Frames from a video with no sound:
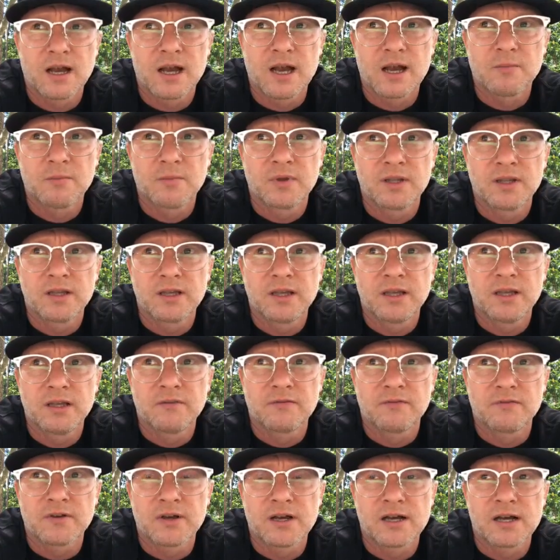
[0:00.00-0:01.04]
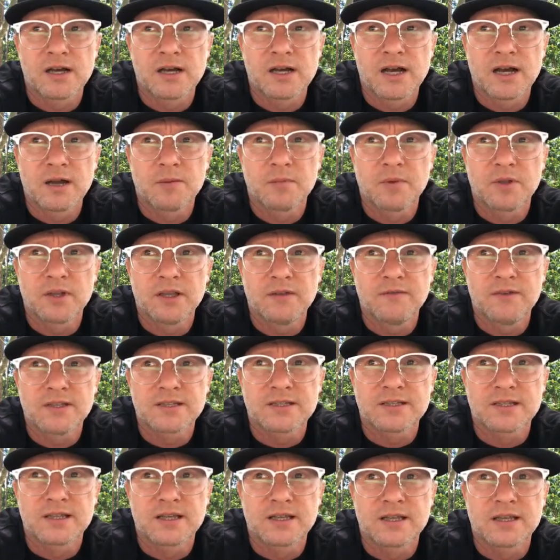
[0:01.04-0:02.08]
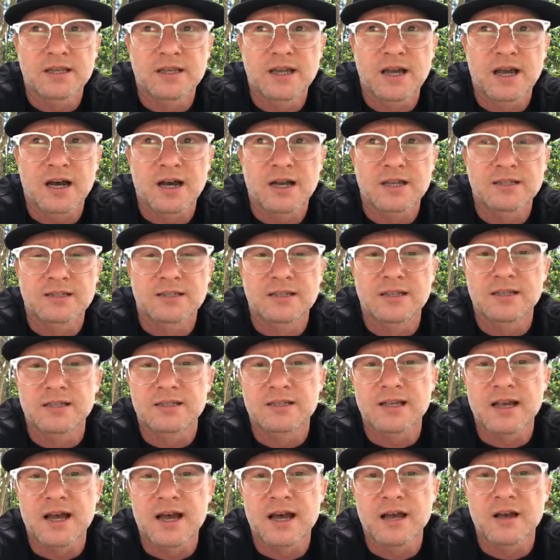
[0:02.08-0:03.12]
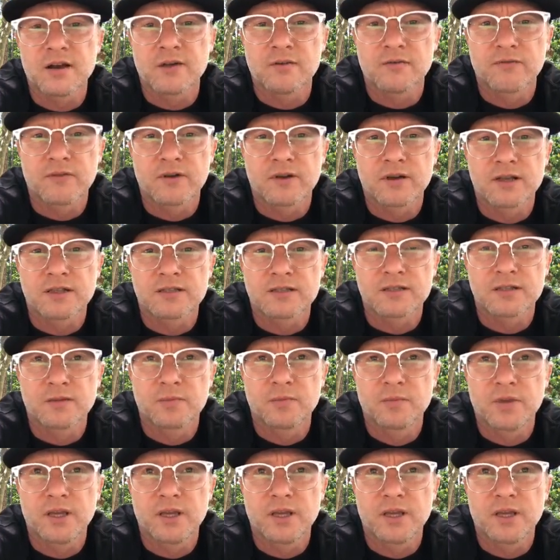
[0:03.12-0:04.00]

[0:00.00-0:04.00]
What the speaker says: I believe it's God's desire for us to